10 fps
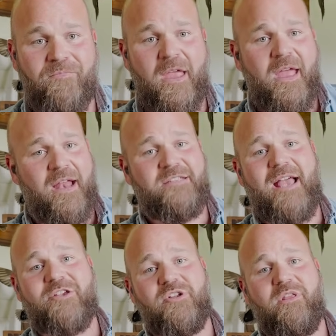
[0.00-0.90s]
And it's
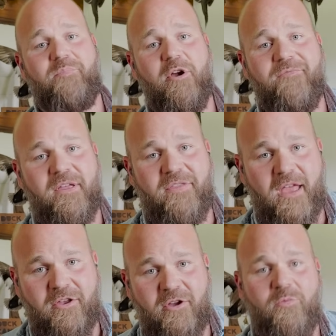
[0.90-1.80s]
actually the perfect
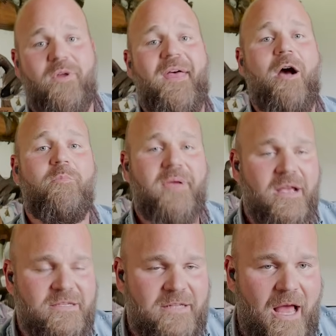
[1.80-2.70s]
thickener without
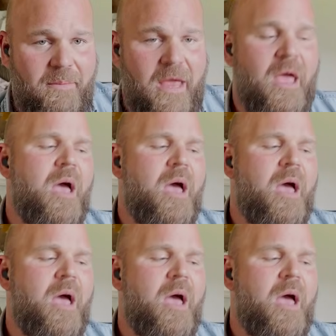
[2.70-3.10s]
being slimy.